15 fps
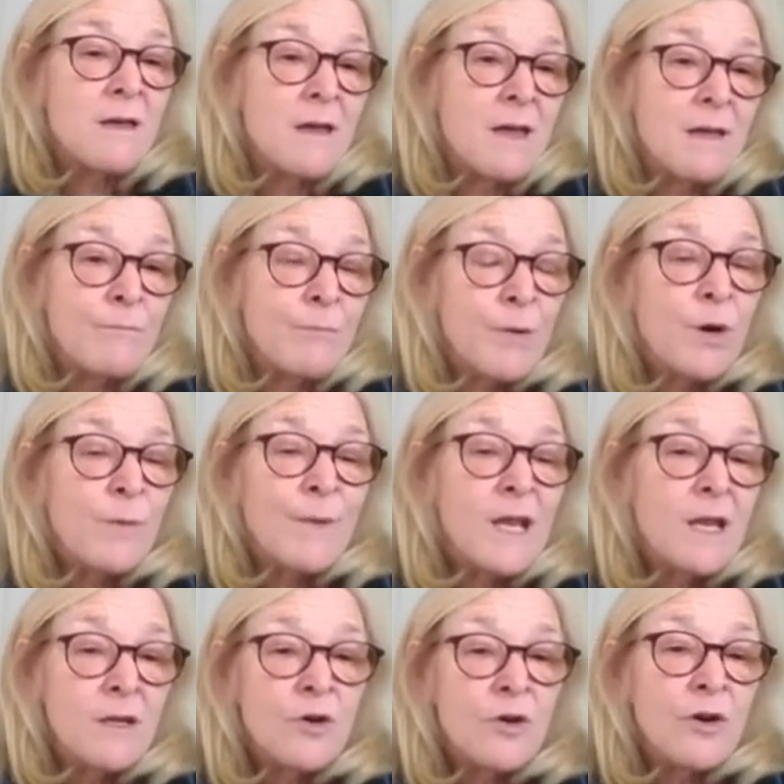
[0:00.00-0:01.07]
eh,
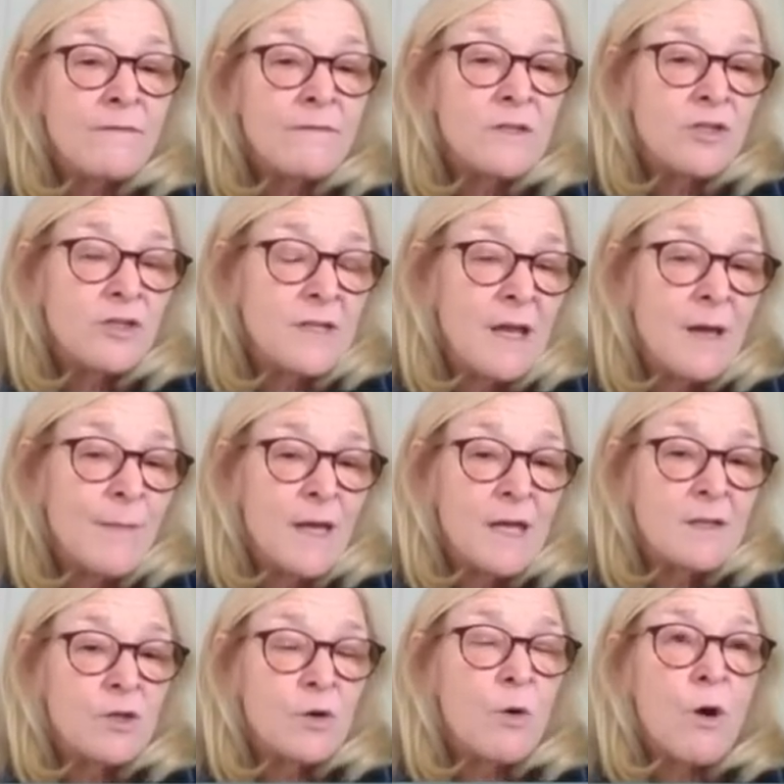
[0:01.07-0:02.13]
permanent nerve
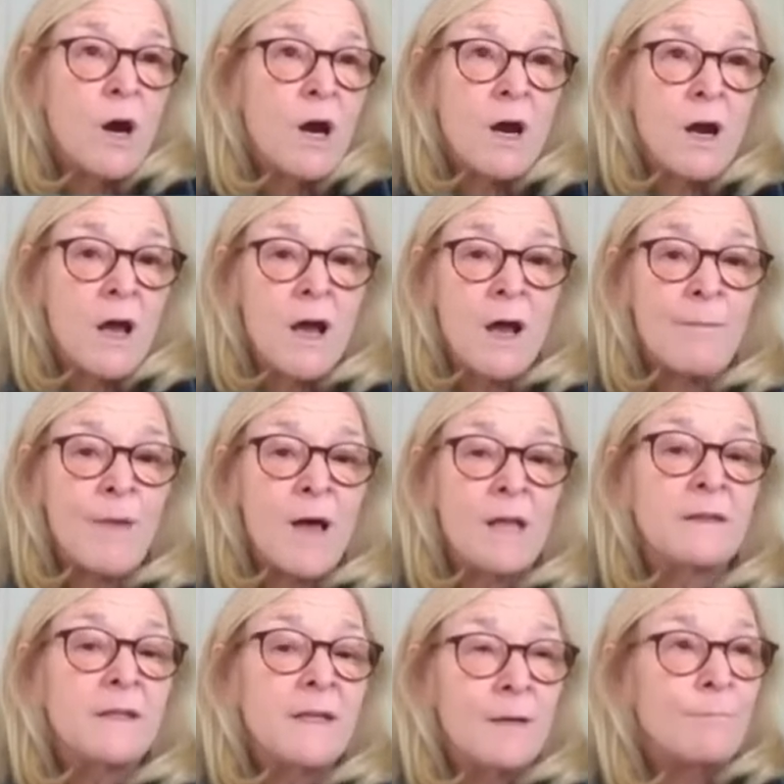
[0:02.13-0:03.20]
damage, or um, a
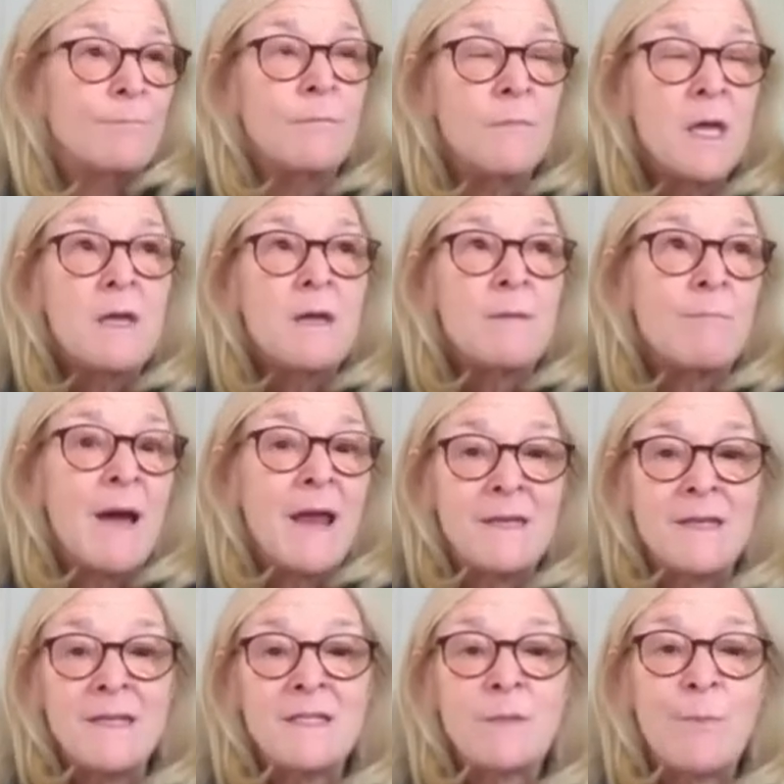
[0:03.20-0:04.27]
limb might
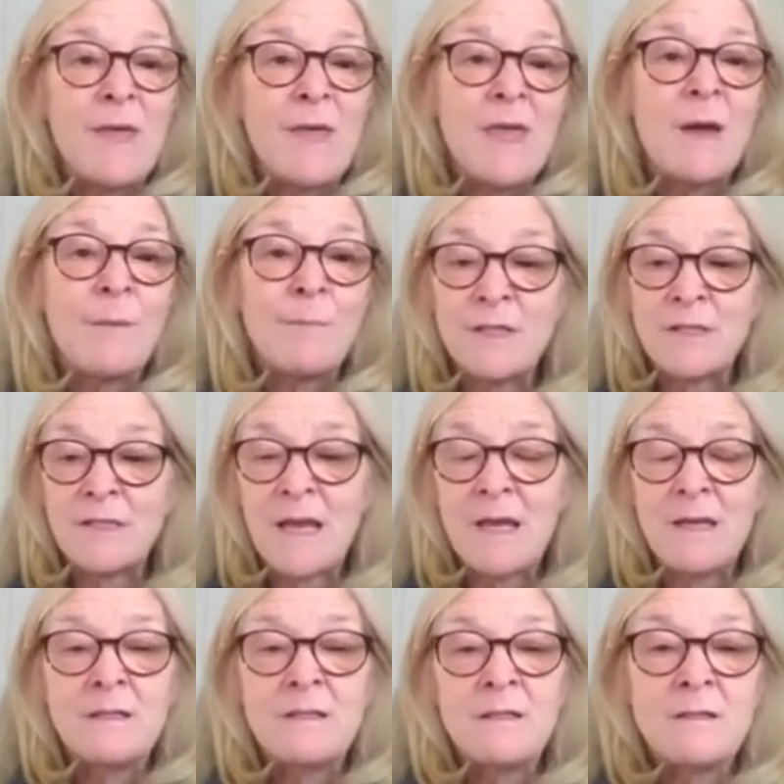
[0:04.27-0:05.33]
need to be
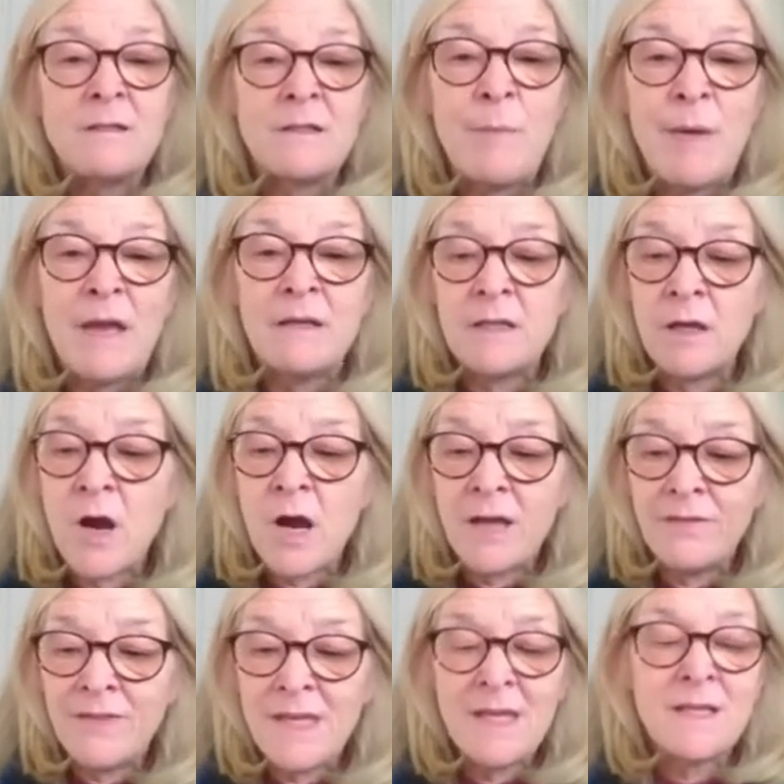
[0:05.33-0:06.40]
amputated depending
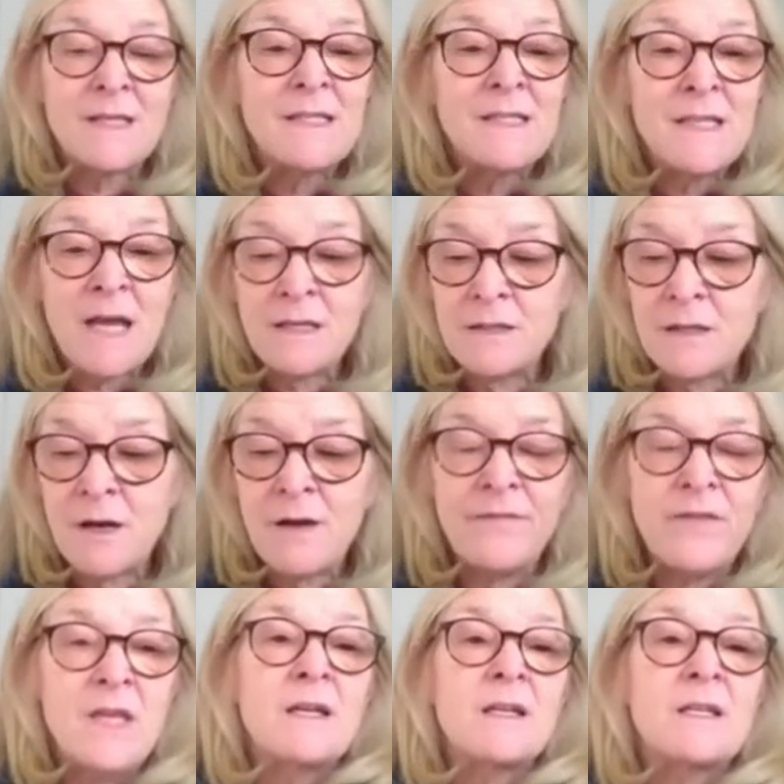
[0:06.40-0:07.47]
on the extent of
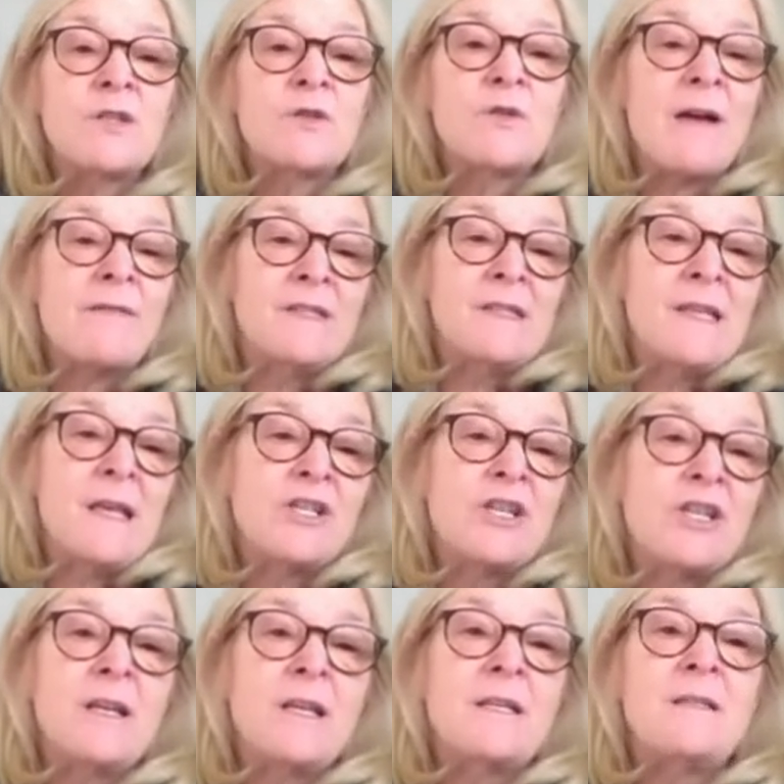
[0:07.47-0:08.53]
the
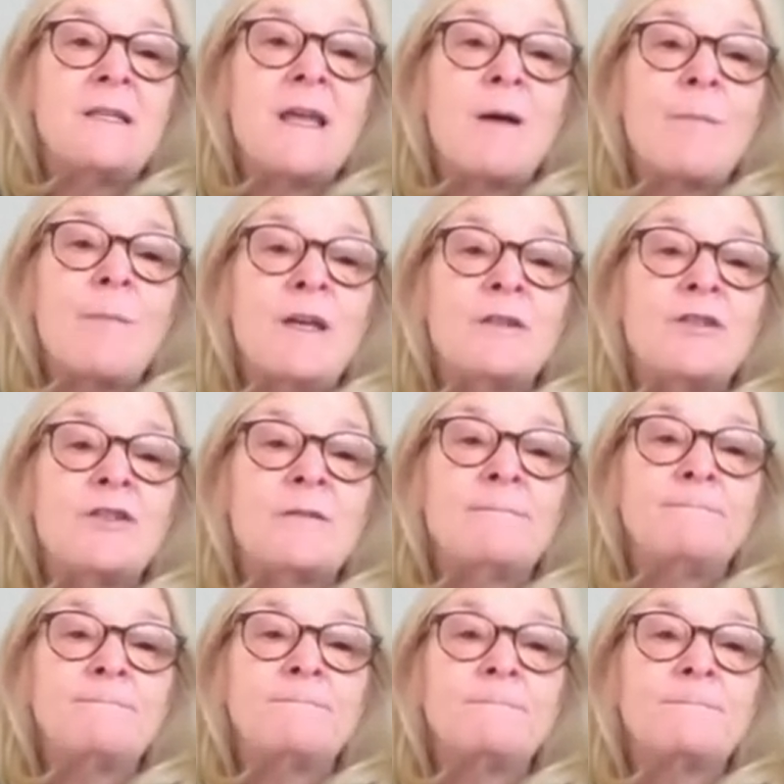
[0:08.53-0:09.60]
extravasation and damage.
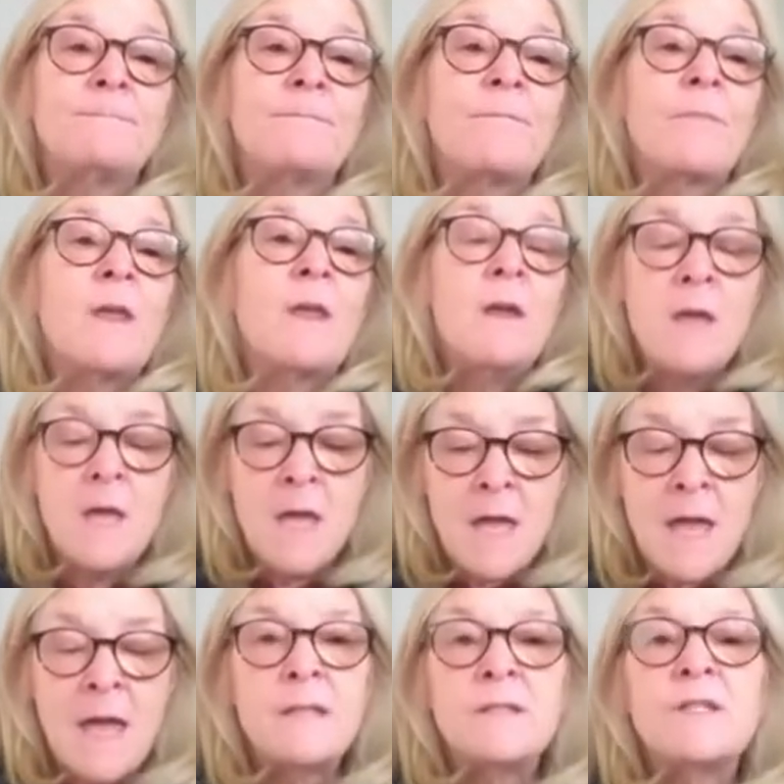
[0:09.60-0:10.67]

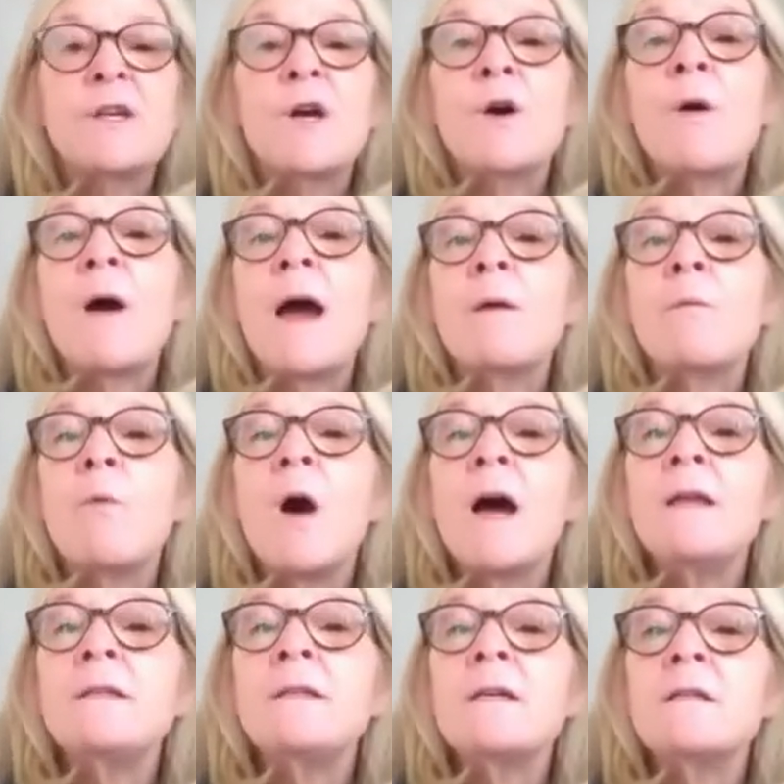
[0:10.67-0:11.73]
And so I
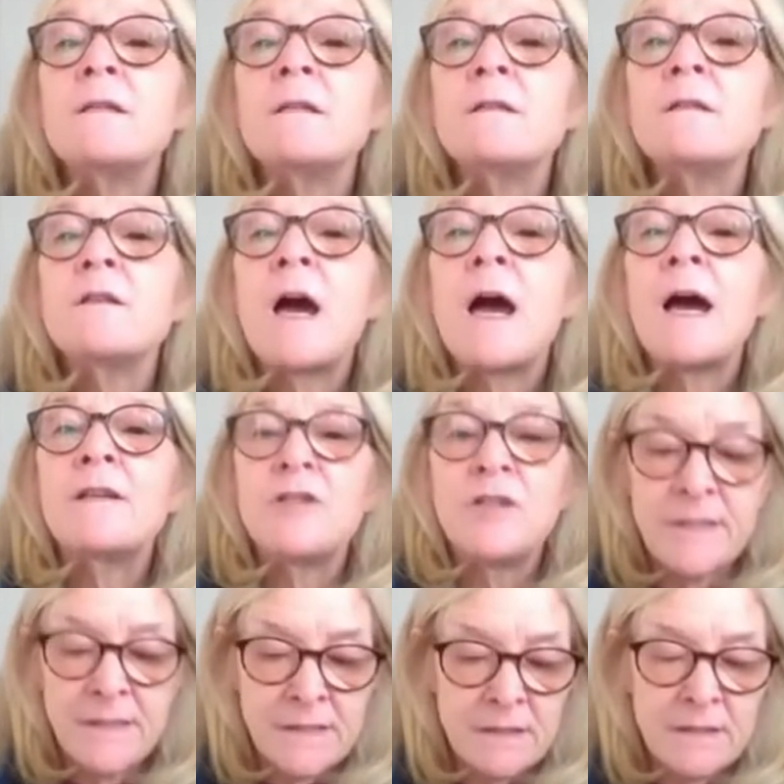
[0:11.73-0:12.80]
want to uh,
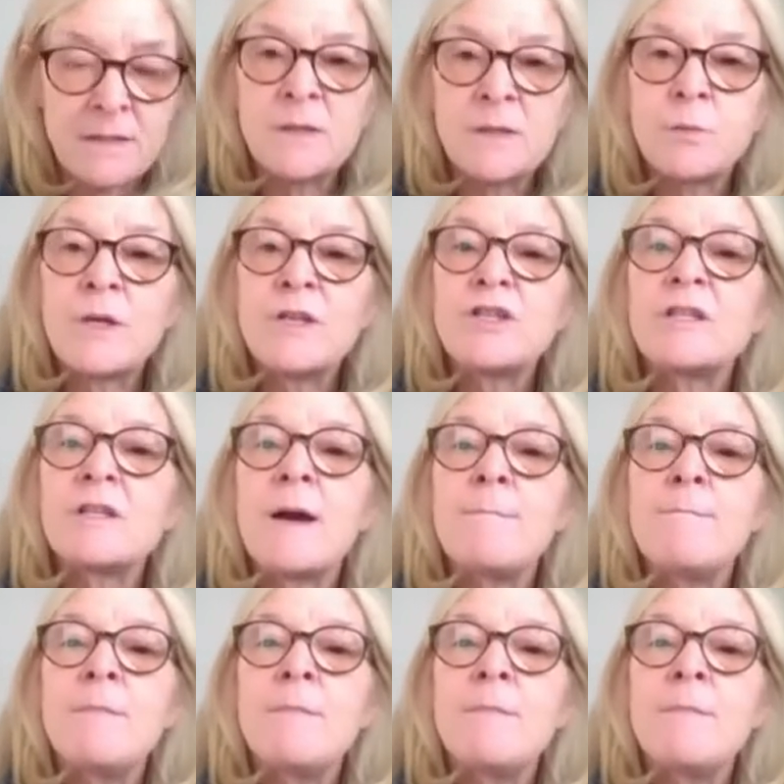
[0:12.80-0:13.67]
just switch a